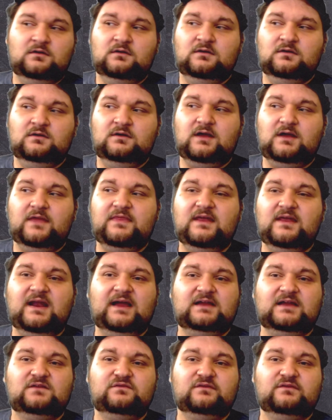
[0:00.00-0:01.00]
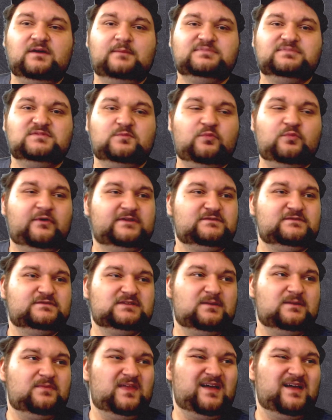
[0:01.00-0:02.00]
And then I could free up some points for
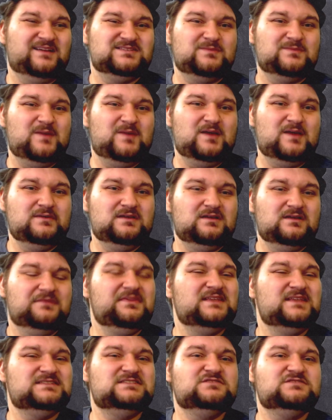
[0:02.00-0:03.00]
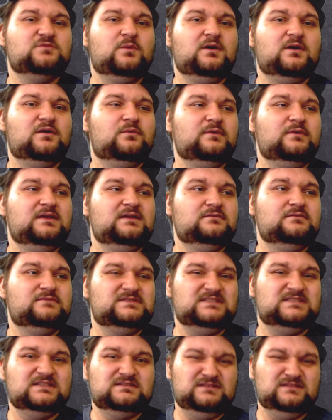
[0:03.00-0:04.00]
something else, maybe. This is where we
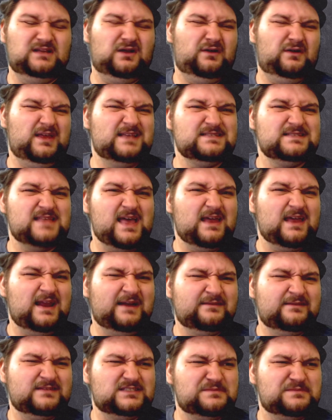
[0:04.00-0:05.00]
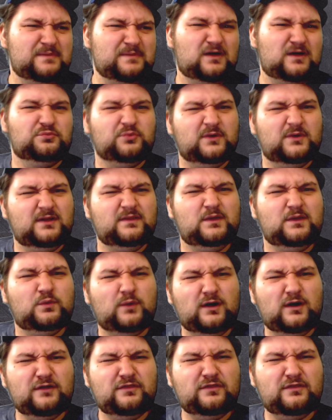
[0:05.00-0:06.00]
see, is that endless spell really
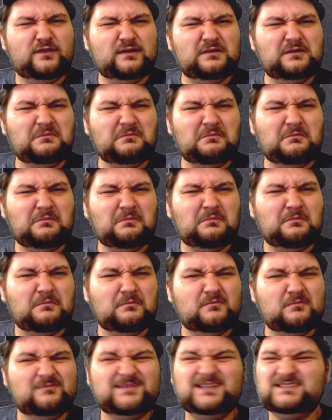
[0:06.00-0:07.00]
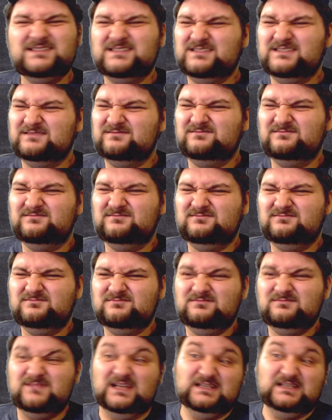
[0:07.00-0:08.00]
worth it? Is it?
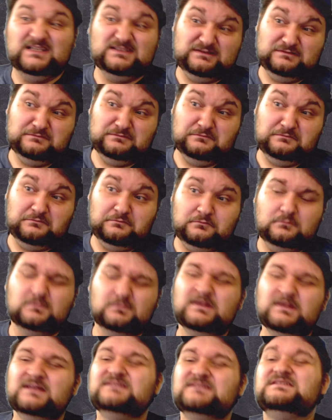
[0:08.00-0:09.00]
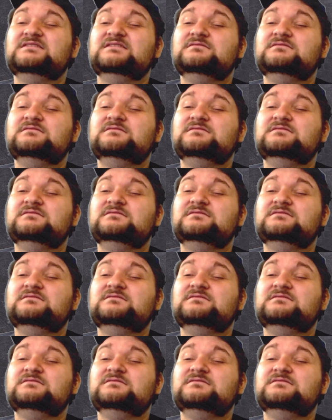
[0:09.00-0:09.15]
Is it? Is it?